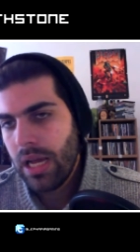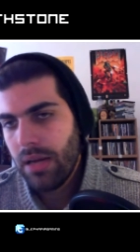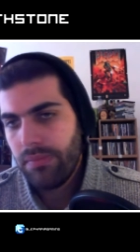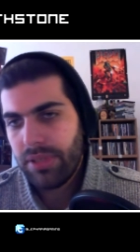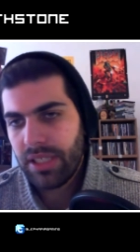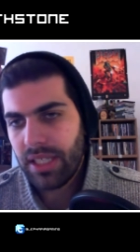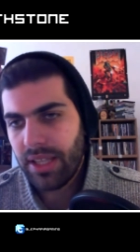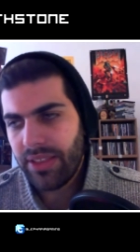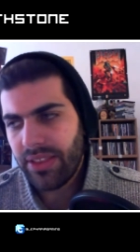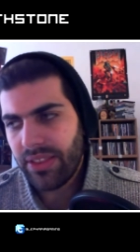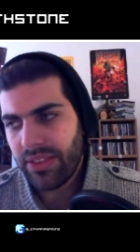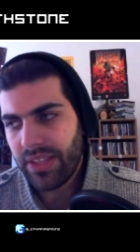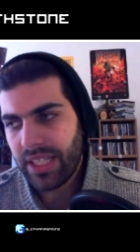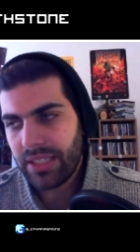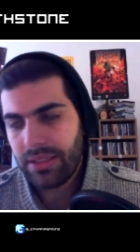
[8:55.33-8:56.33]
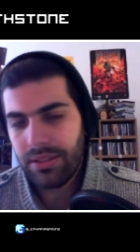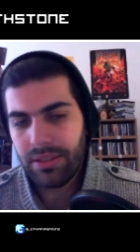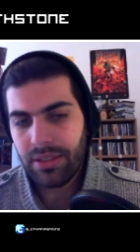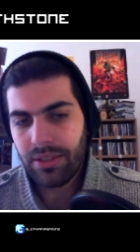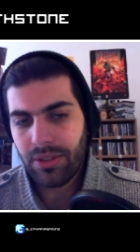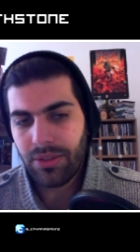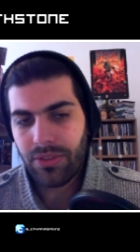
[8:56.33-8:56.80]
But other than
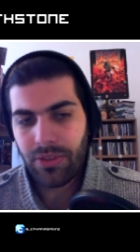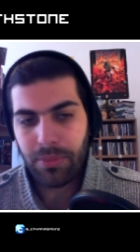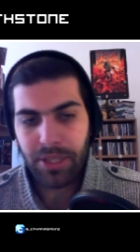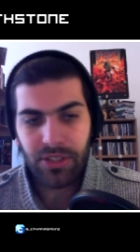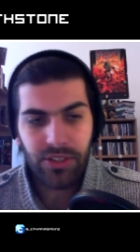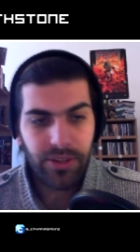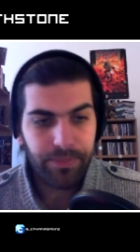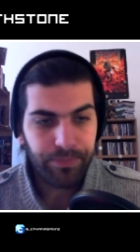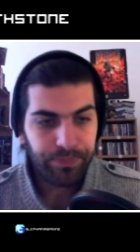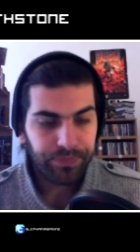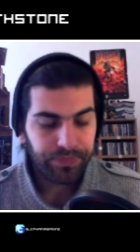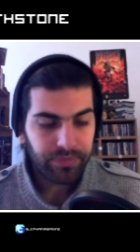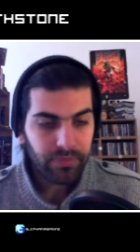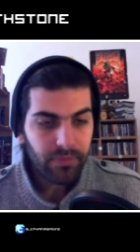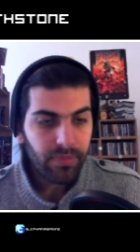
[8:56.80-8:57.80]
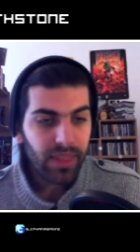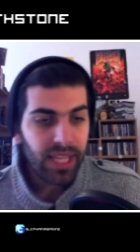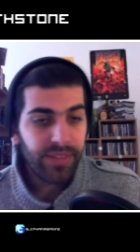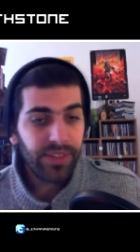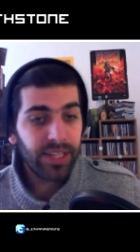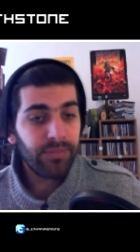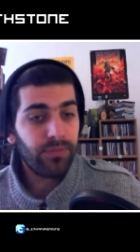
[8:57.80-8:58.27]
that, not so much.
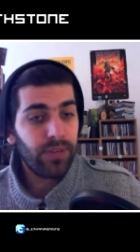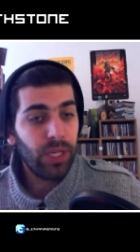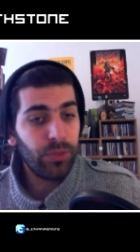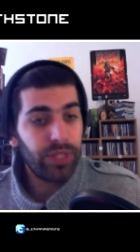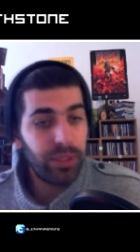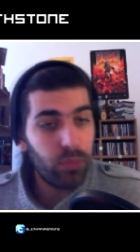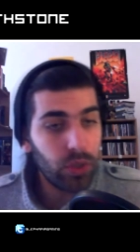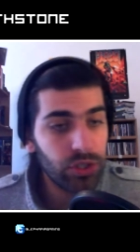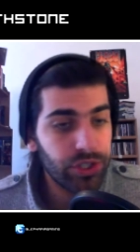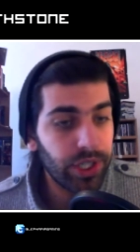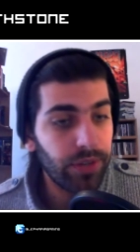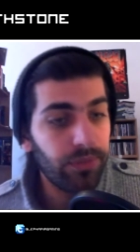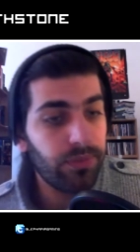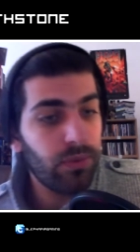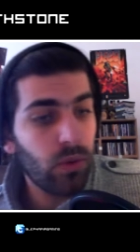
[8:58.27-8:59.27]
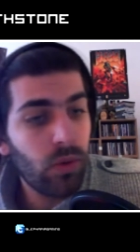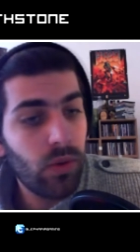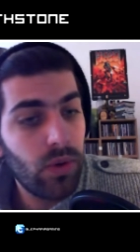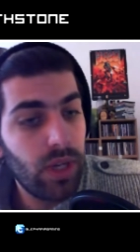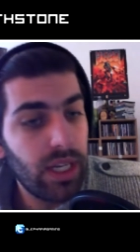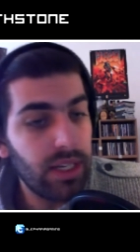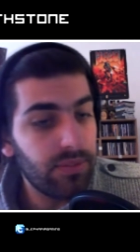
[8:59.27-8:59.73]
Then Floating Watcher,
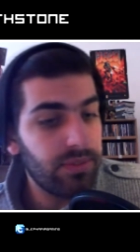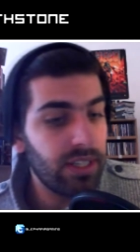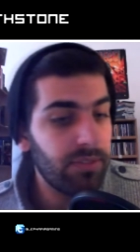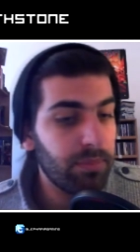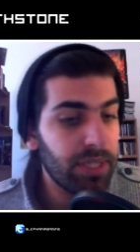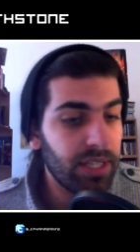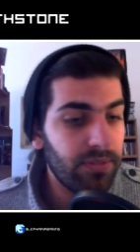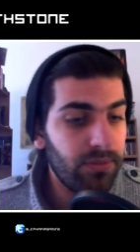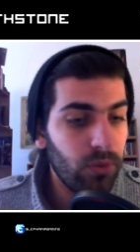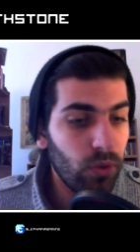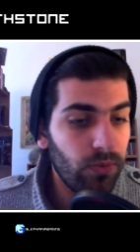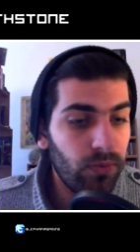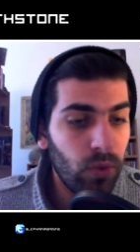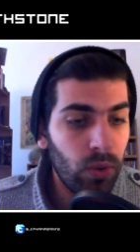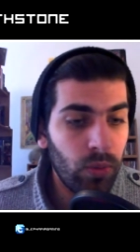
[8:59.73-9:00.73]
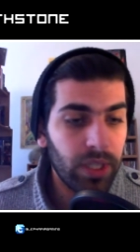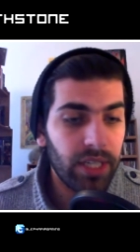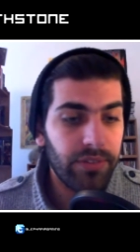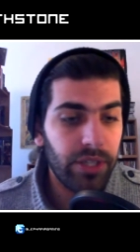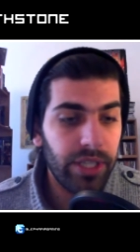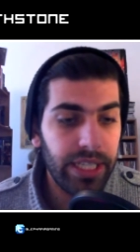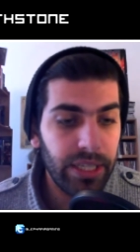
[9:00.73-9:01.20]
5 mana, 4/4.
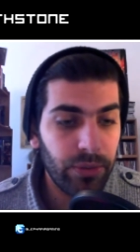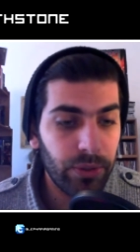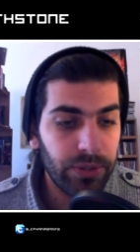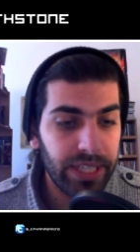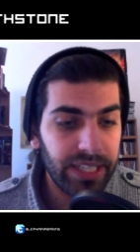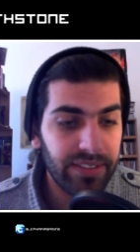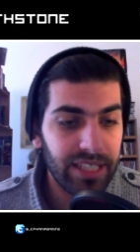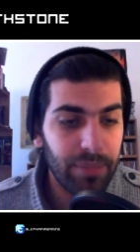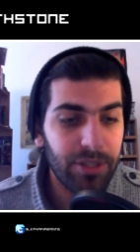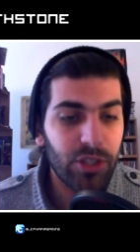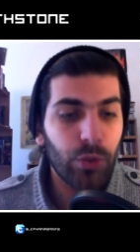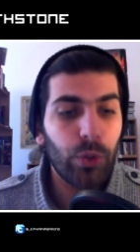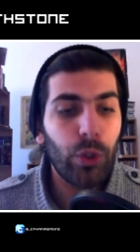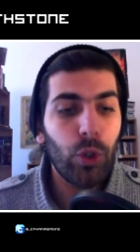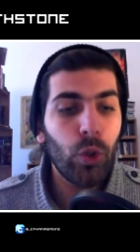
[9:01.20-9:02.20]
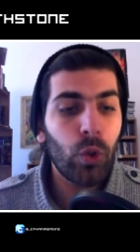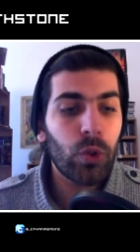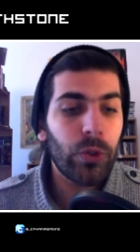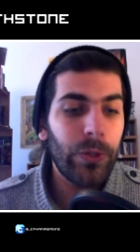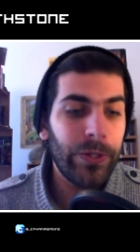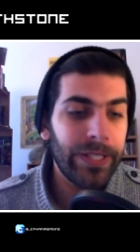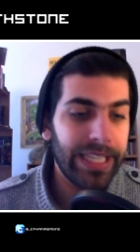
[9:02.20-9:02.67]
Whenever your hero takes damage on your
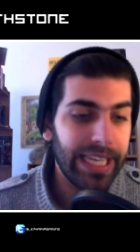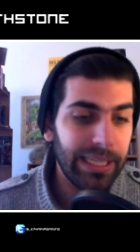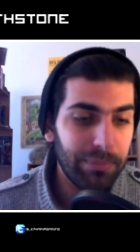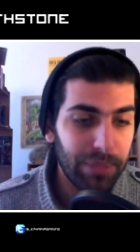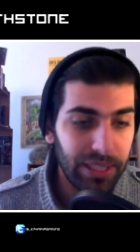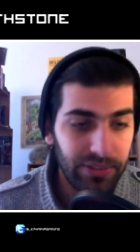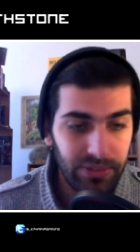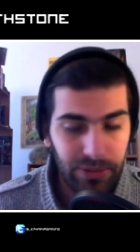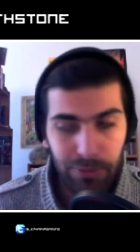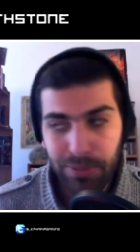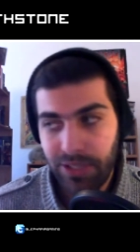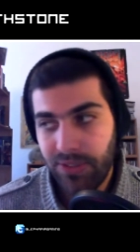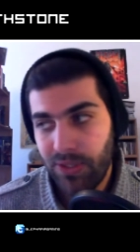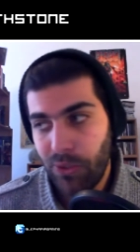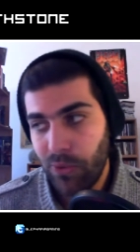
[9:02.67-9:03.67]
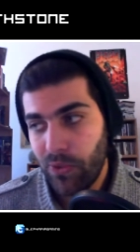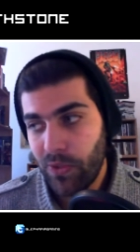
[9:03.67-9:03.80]
turn, gain +2/+2.